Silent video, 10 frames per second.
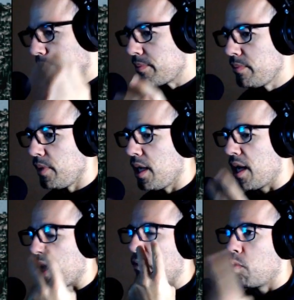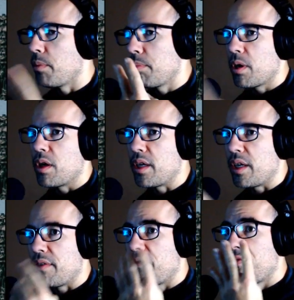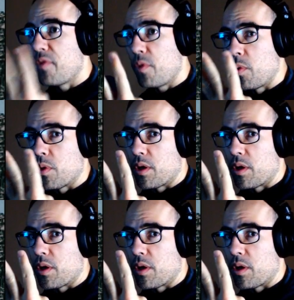I have one party of 4